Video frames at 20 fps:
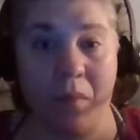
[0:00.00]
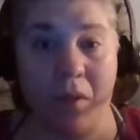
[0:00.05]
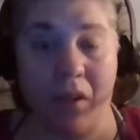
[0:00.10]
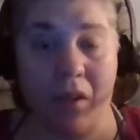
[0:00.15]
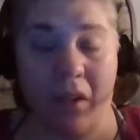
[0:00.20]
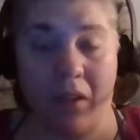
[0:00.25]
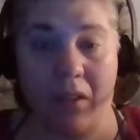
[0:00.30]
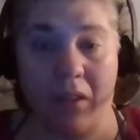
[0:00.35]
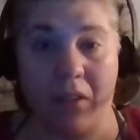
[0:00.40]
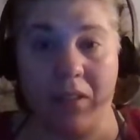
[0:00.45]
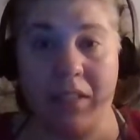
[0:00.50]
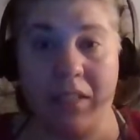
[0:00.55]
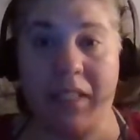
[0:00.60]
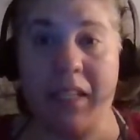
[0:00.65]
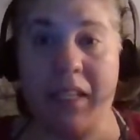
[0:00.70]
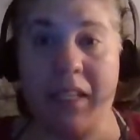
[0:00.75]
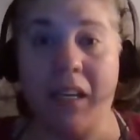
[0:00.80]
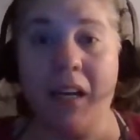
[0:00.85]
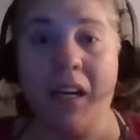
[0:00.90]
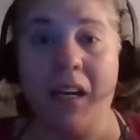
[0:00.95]
LLC.
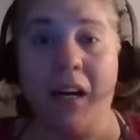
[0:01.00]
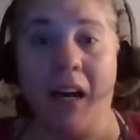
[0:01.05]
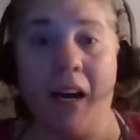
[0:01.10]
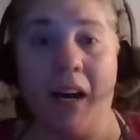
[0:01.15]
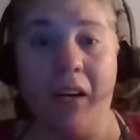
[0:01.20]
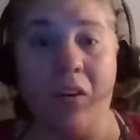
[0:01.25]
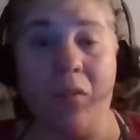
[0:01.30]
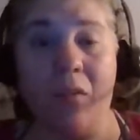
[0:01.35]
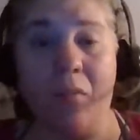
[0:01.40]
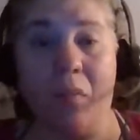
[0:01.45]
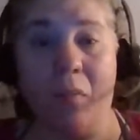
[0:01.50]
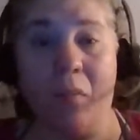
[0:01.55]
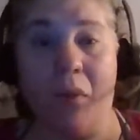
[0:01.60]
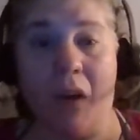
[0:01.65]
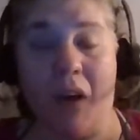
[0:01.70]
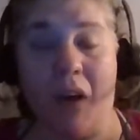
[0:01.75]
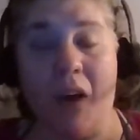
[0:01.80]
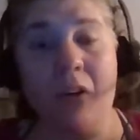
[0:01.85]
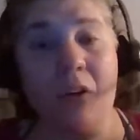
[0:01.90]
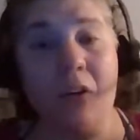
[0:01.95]
I own
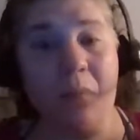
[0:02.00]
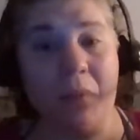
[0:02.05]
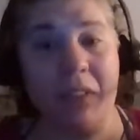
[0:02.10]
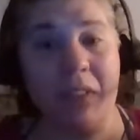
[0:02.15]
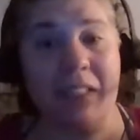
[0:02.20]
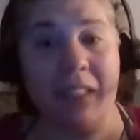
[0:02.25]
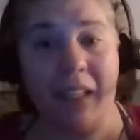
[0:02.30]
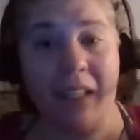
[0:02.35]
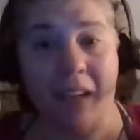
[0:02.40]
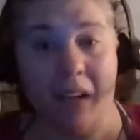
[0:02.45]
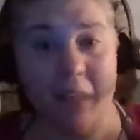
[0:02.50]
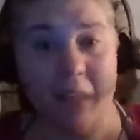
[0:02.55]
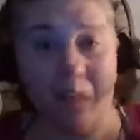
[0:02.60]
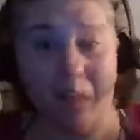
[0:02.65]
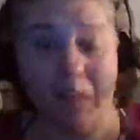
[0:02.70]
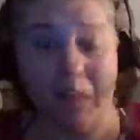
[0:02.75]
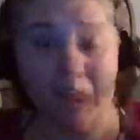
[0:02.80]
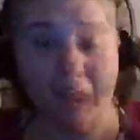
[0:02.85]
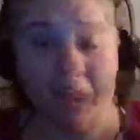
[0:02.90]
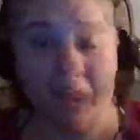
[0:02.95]
100% of my
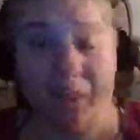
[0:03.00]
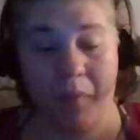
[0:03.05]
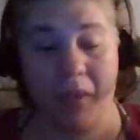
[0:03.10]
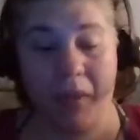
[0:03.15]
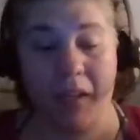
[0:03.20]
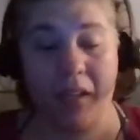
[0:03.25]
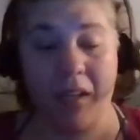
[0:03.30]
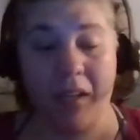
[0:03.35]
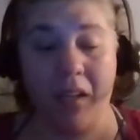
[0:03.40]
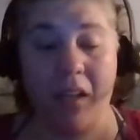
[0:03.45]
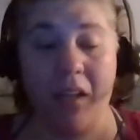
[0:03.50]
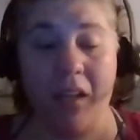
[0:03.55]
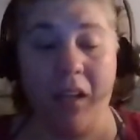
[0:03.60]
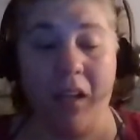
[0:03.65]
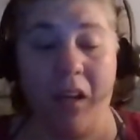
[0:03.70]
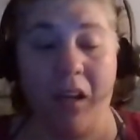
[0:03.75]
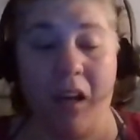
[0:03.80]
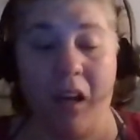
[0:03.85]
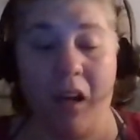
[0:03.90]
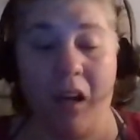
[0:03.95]
company.
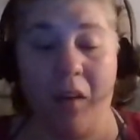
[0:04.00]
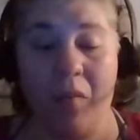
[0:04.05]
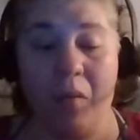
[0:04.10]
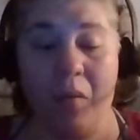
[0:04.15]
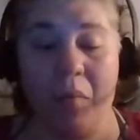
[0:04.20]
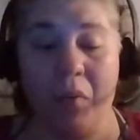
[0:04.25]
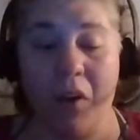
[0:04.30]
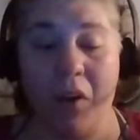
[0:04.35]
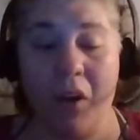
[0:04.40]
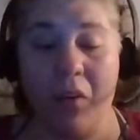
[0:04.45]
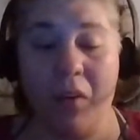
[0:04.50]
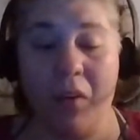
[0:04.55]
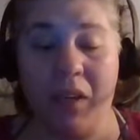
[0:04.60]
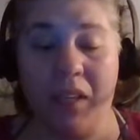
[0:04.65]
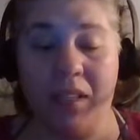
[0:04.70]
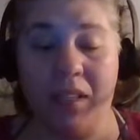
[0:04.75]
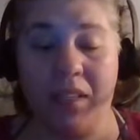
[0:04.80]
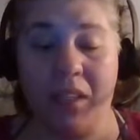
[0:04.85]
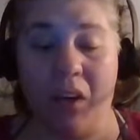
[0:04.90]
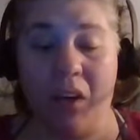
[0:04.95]
The pro is
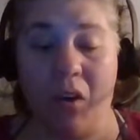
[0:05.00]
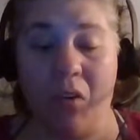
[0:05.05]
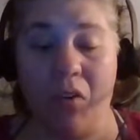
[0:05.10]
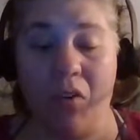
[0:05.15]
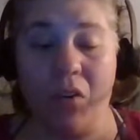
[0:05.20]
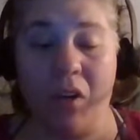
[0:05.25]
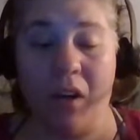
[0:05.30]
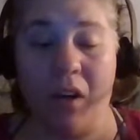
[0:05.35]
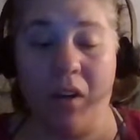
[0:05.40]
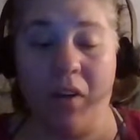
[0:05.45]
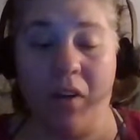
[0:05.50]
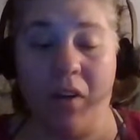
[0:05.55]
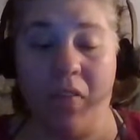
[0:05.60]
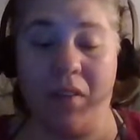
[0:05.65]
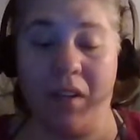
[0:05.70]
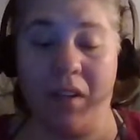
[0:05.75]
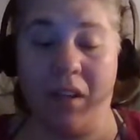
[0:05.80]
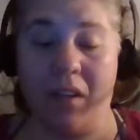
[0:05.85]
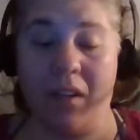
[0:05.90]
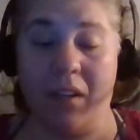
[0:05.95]
the owner of an
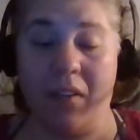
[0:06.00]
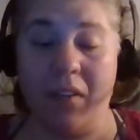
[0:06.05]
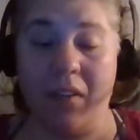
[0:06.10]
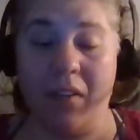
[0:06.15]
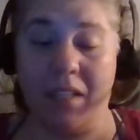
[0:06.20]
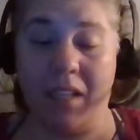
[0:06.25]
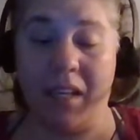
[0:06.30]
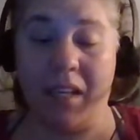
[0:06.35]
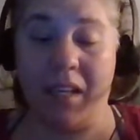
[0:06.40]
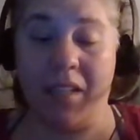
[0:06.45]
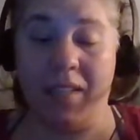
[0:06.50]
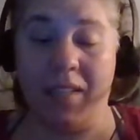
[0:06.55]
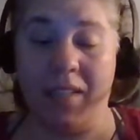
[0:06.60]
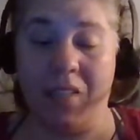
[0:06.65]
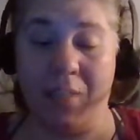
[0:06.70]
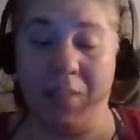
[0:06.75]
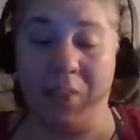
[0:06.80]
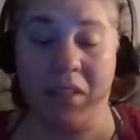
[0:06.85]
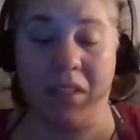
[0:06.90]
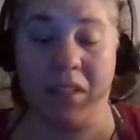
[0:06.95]
LLC has
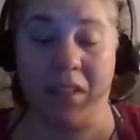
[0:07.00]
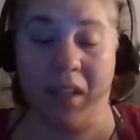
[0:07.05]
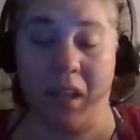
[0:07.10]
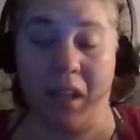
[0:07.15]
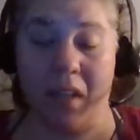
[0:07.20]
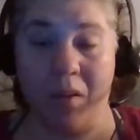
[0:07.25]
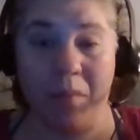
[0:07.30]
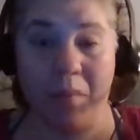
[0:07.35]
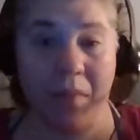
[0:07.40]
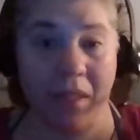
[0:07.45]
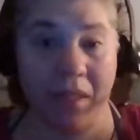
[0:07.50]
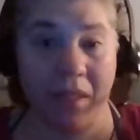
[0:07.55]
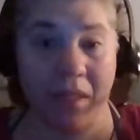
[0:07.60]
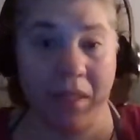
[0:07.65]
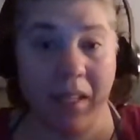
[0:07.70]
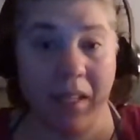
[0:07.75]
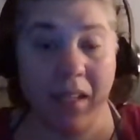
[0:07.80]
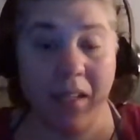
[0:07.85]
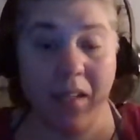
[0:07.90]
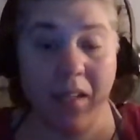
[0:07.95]
limited
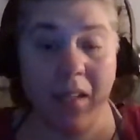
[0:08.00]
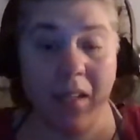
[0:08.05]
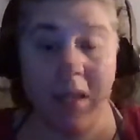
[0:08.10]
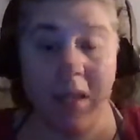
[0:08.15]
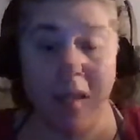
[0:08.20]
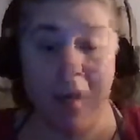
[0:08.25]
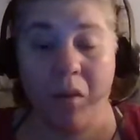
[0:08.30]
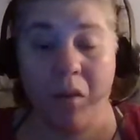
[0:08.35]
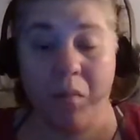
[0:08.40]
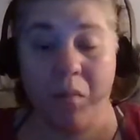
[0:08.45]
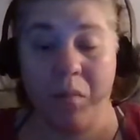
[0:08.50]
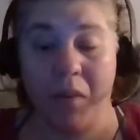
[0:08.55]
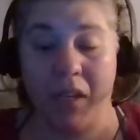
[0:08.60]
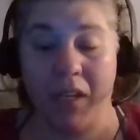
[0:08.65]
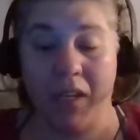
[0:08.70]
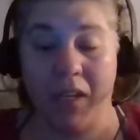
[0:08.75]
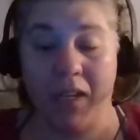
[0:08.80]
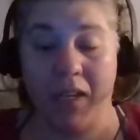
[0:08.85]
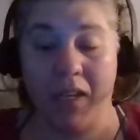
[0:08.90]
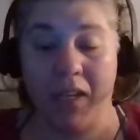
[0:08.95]
liability,
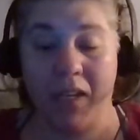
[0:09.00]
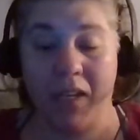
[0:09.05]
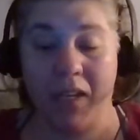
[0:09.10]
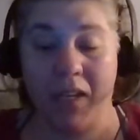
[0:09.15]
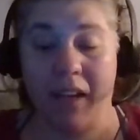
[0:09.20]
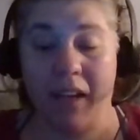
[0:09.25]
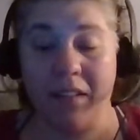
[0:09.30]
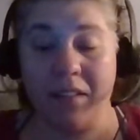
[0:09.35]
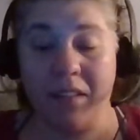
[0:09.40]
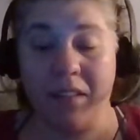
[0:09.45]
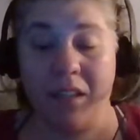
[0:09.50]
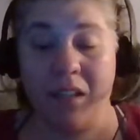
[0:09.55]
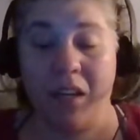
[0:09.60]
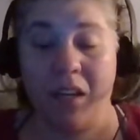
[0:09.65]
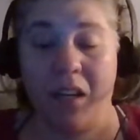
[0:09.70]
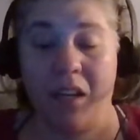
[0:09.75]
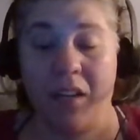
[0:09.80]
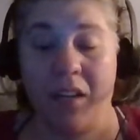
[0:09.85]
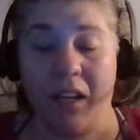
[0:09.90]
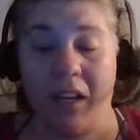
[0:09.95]
meaning that
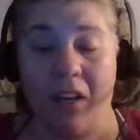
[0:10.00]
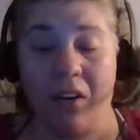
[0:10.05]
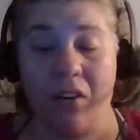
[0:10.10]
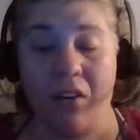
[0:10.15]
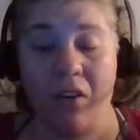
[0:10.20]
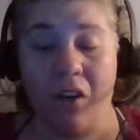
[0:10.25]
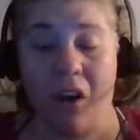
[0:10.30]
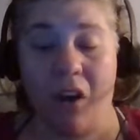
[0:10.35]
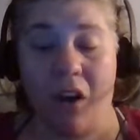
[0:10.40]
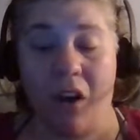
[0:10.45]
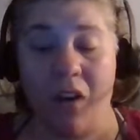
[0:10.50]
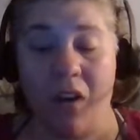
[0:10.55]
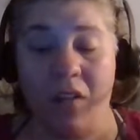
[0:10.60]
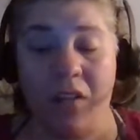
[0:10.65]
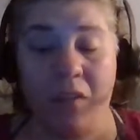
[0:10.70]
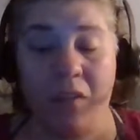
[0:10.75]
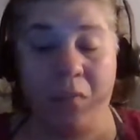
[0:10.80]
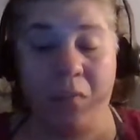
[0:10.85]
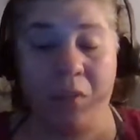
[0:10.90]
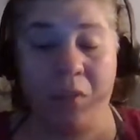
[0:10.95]
they are not
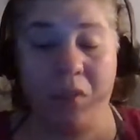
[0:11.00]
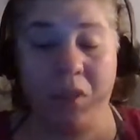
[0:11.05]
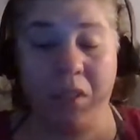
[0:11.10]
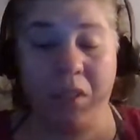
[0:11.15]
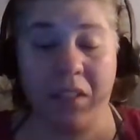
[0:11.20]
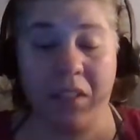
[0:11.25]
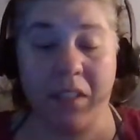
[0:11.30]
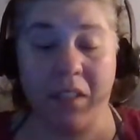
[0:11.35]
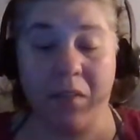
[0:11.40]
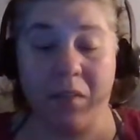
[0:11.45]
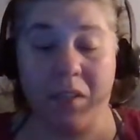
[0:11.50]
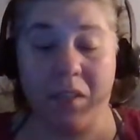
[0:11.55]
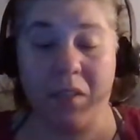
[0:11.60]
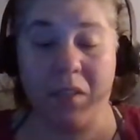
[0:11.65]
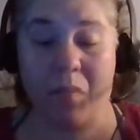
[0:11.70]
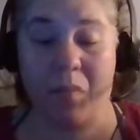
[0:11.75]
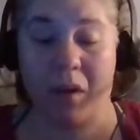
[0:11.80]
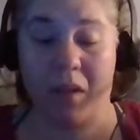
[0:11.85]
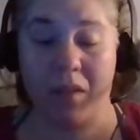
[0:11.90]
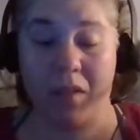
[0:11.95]
personally
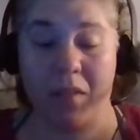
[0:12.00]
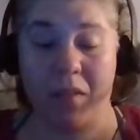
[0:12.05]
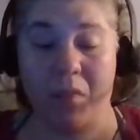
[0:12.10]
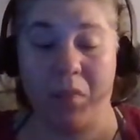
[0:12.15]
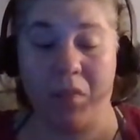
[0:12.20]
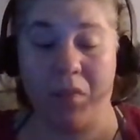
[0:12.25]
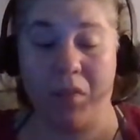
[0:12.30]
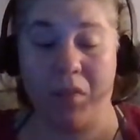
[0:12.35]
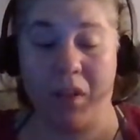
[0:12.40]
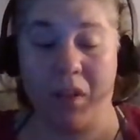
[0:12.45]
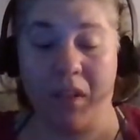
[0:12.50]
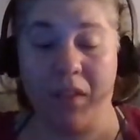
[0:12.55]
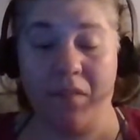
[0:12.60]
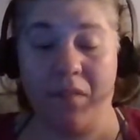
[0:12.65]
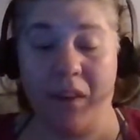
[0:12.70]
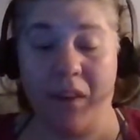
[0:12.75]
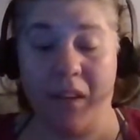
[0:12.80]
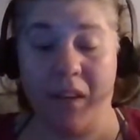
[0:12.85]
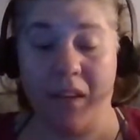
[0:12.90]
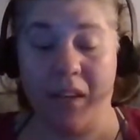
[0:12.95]
responsible for any
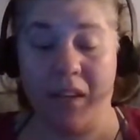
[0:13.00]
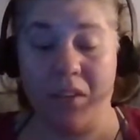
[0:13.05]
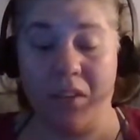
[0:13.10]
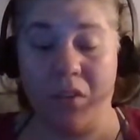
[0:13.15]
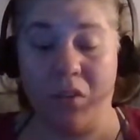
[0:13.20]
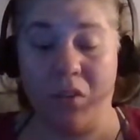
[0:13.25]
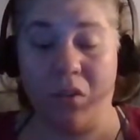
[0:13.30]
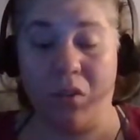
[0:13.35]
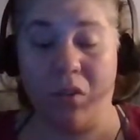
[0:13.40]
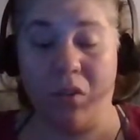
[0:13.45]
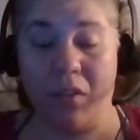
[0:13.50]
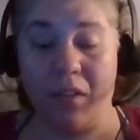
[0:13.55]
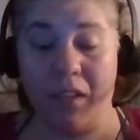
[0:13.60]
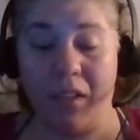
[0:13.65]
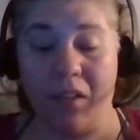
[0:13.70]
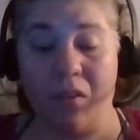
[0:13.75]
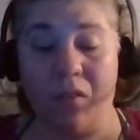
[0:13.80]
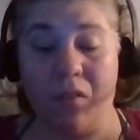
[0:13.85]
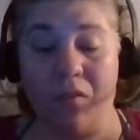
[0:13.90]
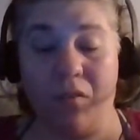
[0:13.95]
financial or legal
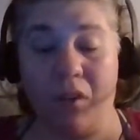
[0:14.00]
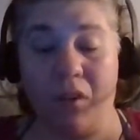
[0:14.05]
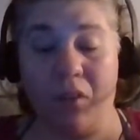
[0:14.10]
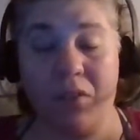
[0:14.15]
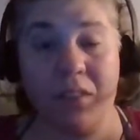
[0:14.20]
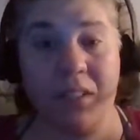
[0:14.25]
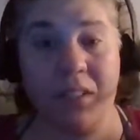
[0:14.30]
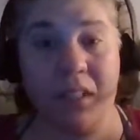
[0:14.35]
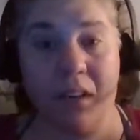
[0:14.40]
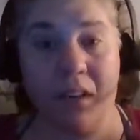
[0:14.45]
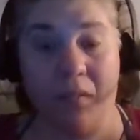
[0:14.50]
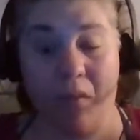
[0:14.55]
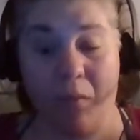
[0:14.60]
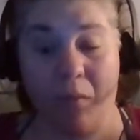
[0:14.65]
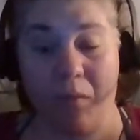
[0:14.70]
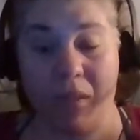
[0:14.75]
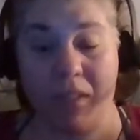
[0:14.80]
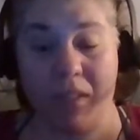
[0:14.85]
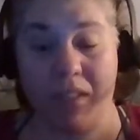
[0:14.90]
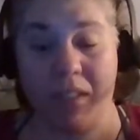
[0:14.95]
faults of the
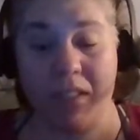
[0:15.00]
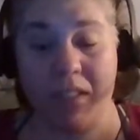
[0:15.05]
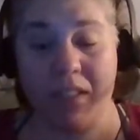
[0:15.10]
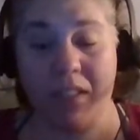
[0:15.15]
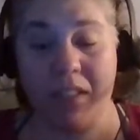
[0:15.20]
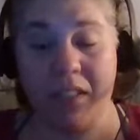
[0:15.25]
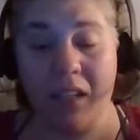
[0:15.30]
business.